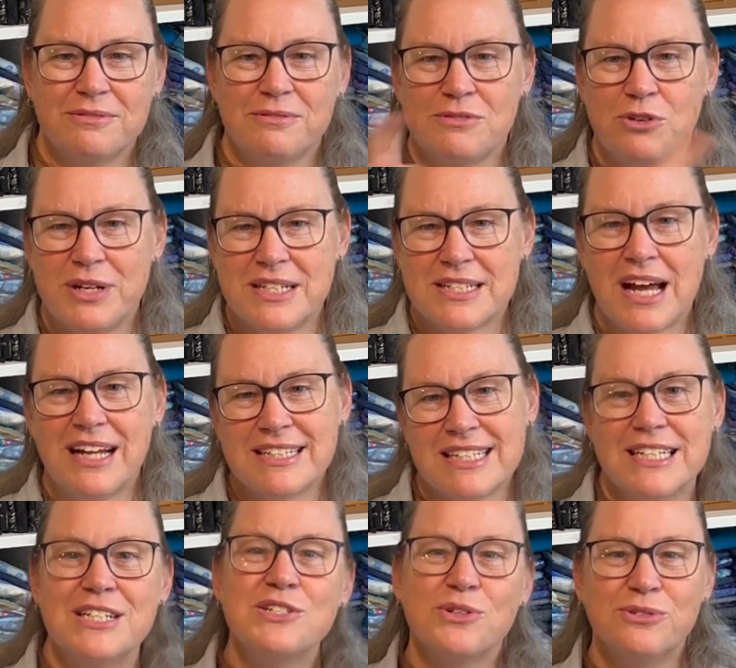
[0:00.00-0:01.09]

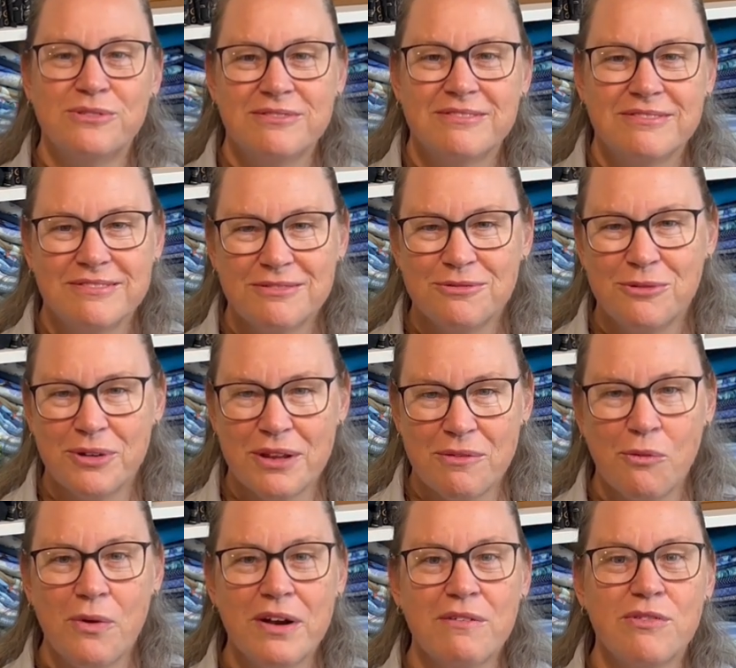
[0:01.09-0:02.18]
transcontinental,
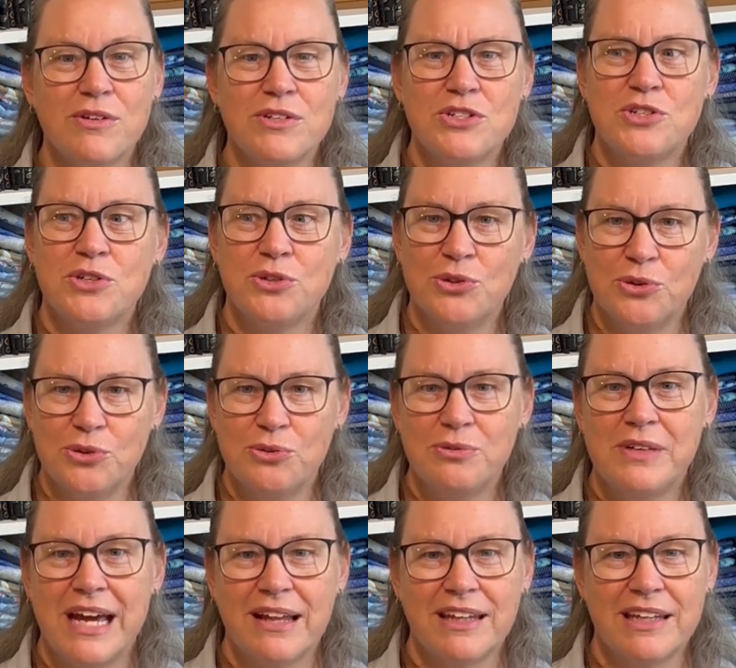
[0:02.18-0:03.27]
one of the two
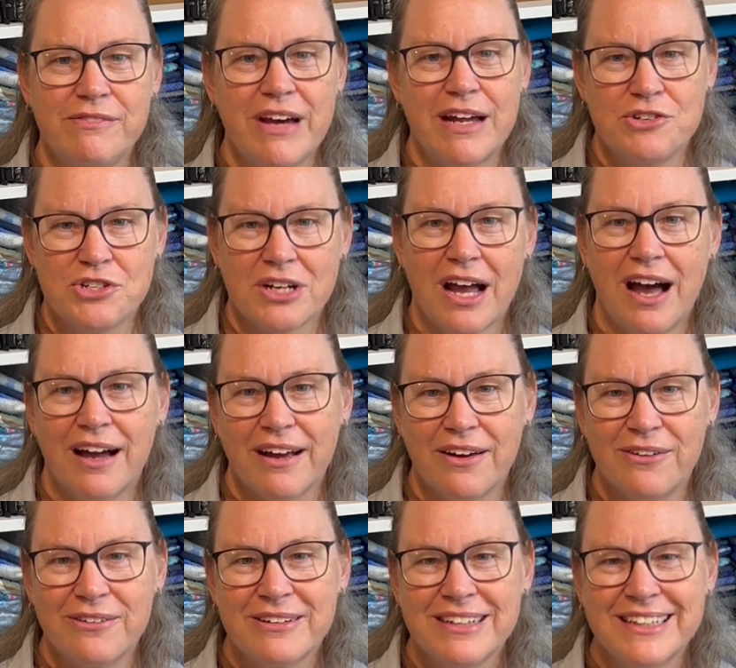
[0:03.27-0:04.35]
that out of
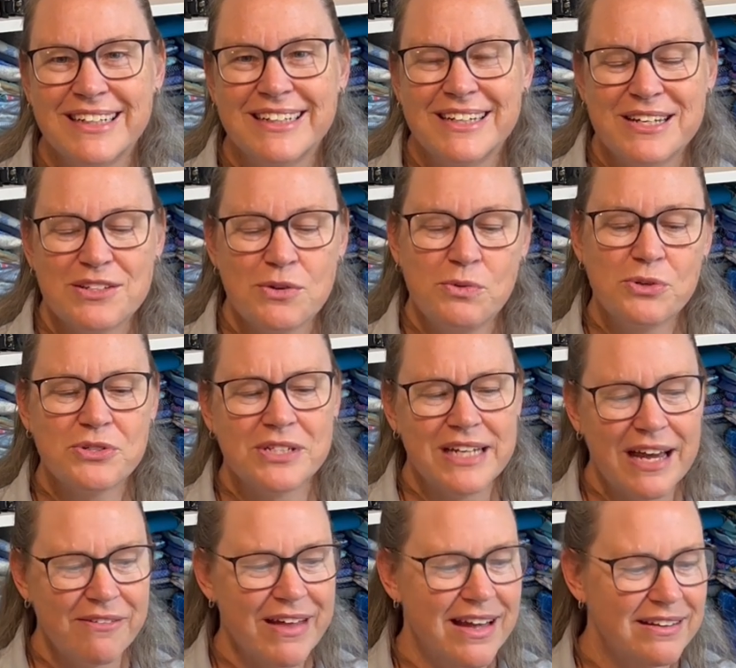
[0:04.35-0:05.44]
Chicago. So we'll see
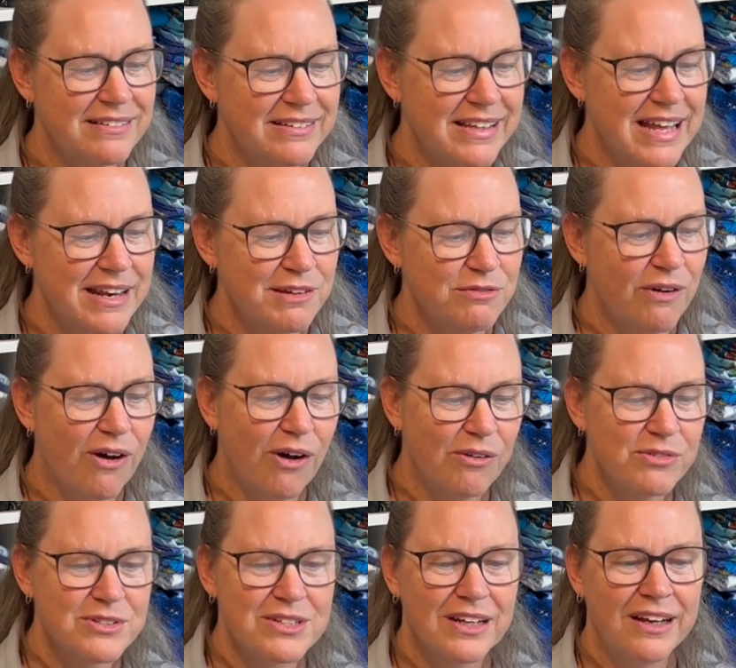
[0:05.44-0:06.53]
how that
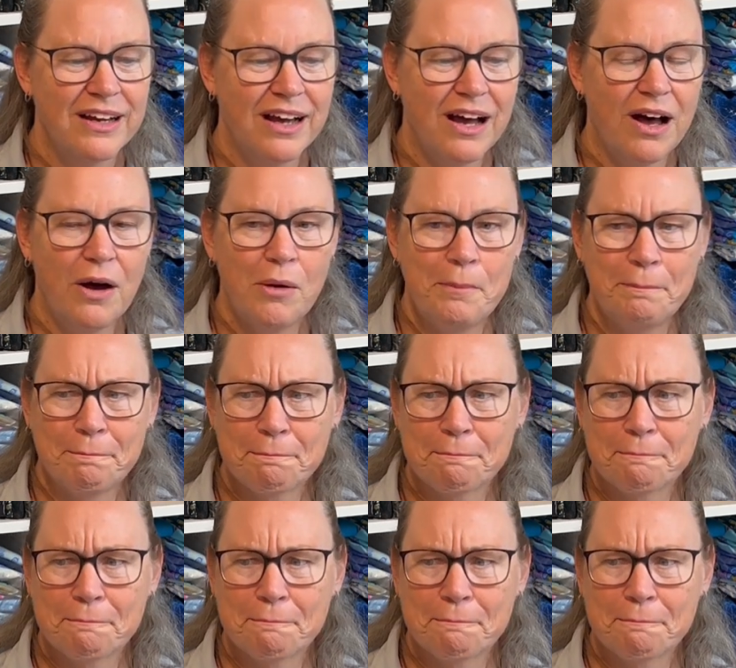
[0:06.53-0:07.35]
evolves. Many